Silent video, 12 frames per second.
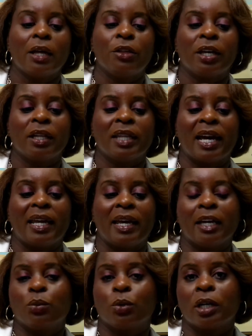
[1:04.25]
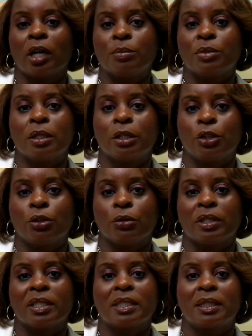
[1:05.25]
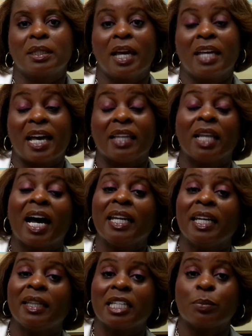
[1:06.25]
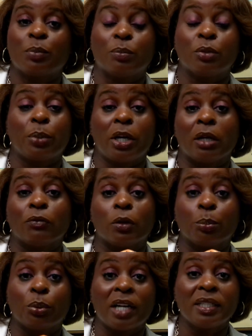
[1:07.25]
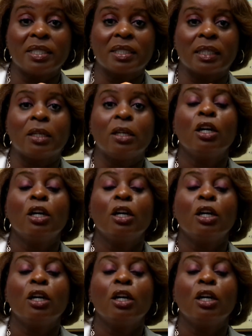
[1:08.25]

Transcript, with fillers: then that egg will come to the uterus and that lining that's been preparing for pregnancy